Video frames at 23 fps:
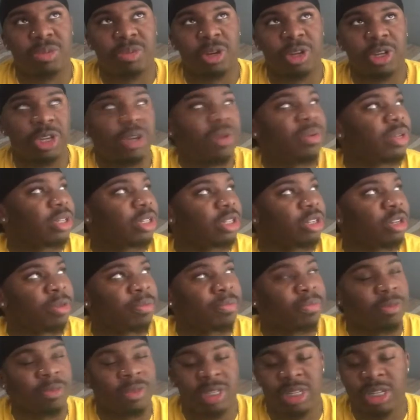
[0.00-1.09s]
bro, you a
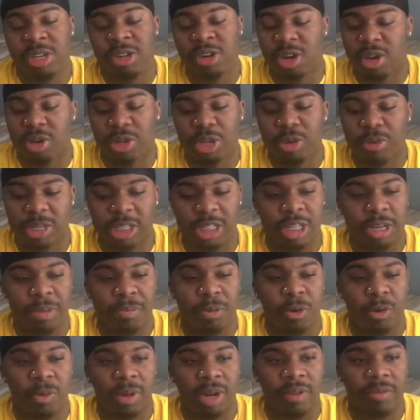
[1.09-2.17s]
simp, you know, you a simp
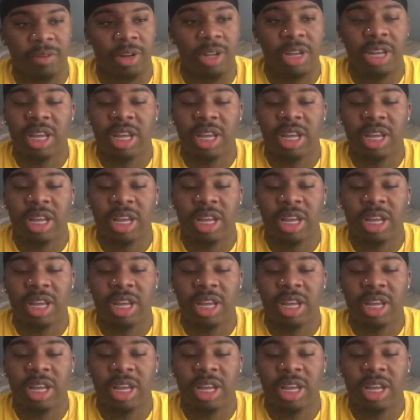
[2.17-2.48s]
or whatever.